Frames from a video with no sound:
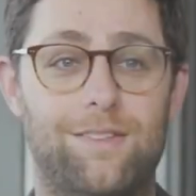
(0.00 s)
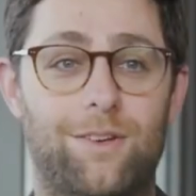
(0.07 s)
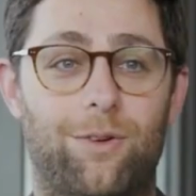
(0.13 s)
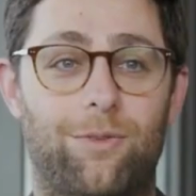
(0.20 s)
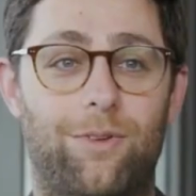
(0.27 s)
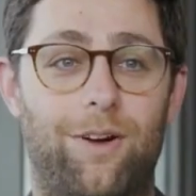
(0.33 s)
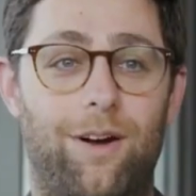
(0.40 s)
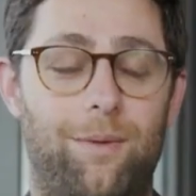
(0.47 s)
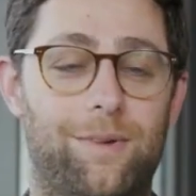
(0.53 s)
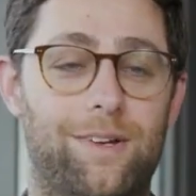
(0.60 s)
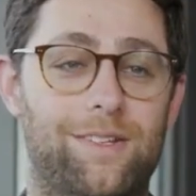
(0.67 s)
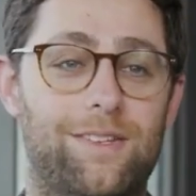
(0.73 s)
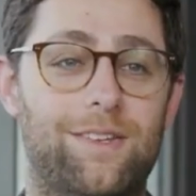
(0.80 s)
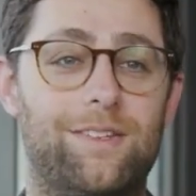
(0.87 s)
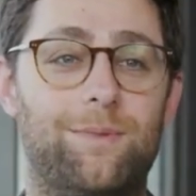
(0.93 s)
Silver. I'm an
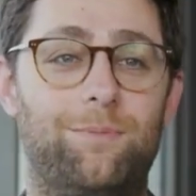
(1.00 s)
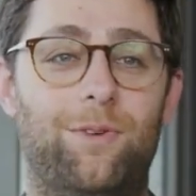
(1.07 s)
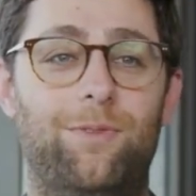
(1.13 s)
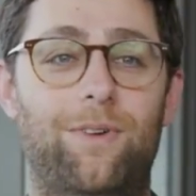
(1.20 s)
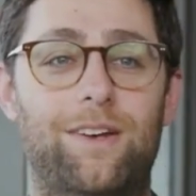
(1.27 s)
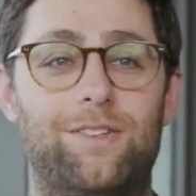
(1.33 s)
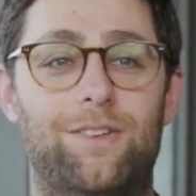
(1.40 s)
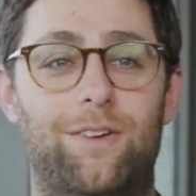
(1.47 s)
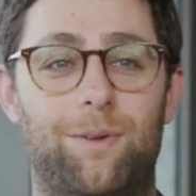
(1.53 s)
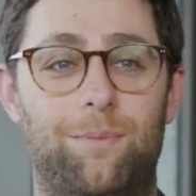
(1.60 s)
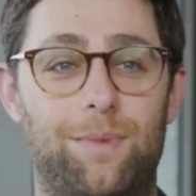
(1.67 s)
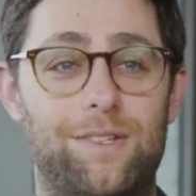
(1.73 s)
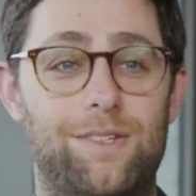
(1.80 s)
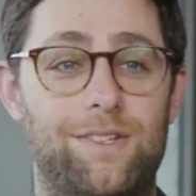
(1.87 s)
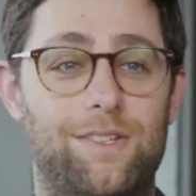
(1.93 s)
assistant professor in
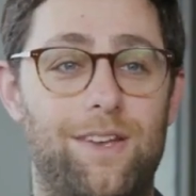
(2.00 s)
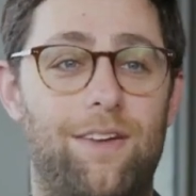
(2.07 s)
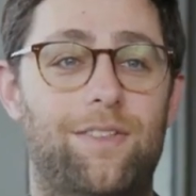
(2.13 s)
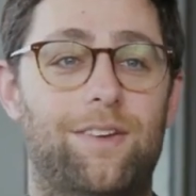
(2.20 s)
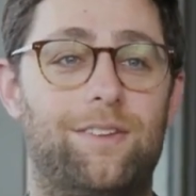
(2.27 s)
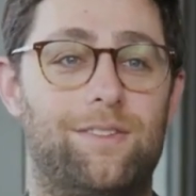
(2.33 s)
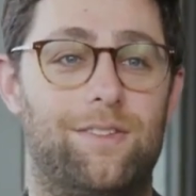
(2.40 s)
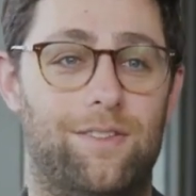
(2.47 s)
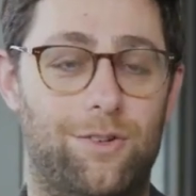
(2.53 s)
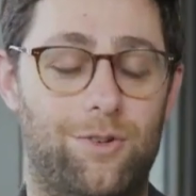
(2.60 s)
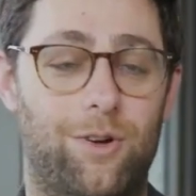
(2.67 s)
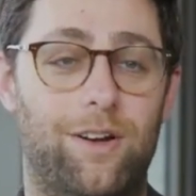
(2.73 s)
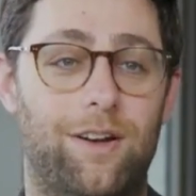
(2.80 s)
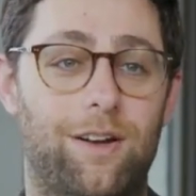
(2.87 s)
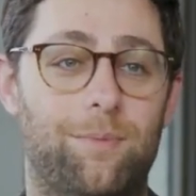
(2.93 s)
business ethics at the
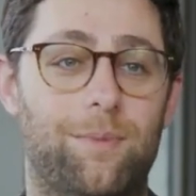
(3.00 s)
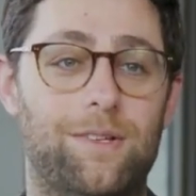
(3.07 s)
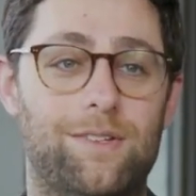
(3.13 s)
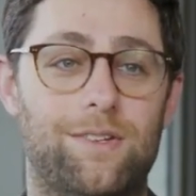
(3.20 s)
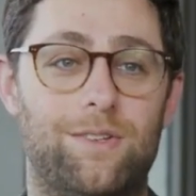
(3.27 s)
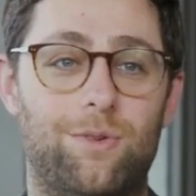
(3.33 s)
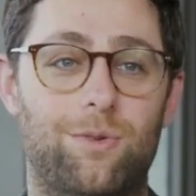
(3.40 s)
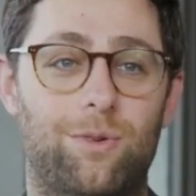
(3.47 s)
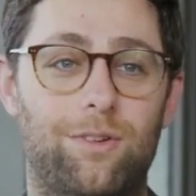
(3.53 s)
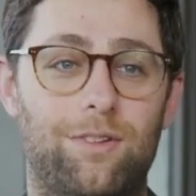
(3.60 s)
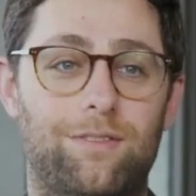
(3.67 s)
Trinity Business School.